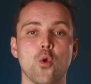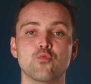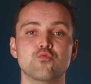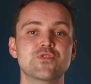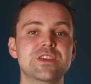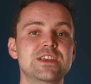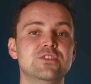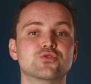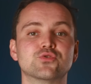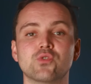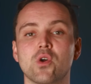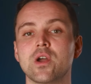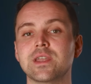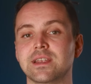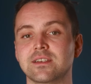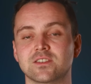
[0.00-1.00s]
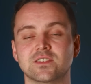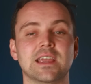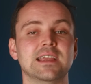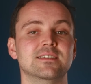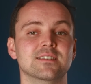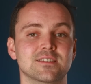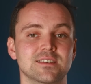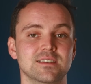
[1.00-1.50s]
retrying
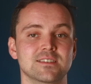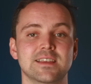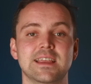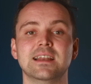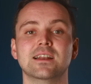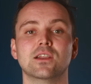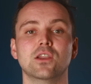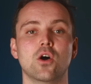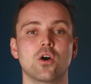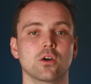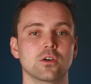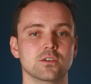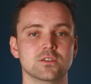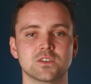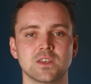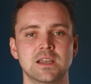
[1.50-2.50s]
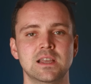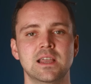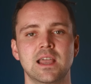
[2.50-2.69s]
statuses in logs,